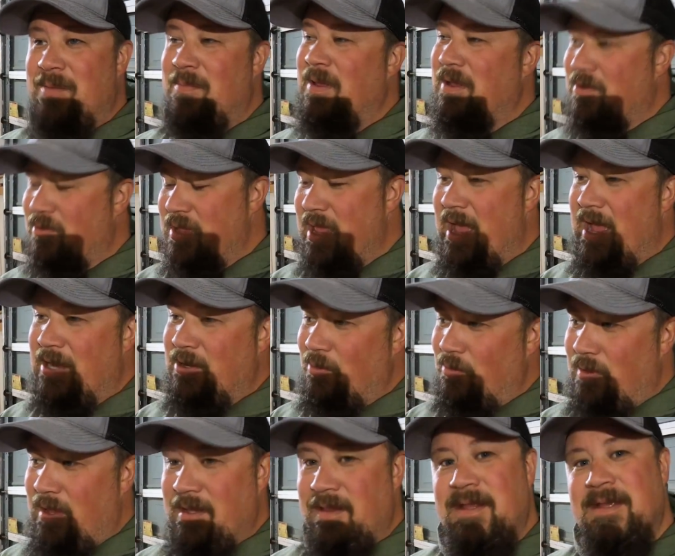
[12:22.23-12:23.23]
I'm like, oh yeah, I
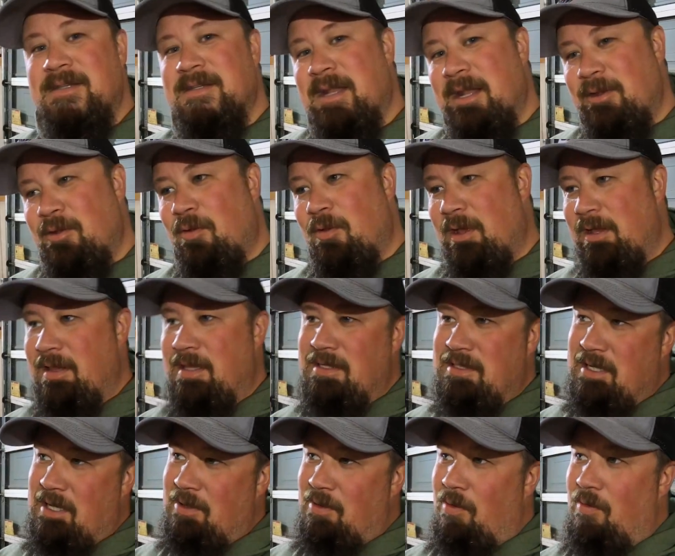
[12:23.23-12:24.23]
don't like this, and I don't like
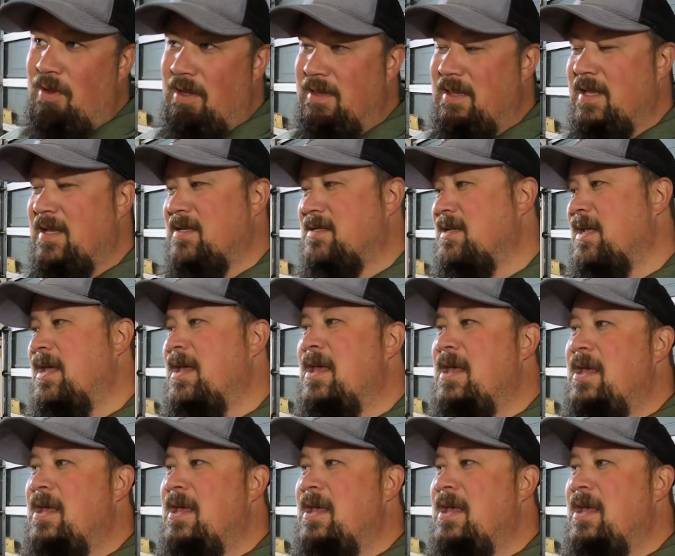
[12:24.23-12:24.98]
this, and I don't like this.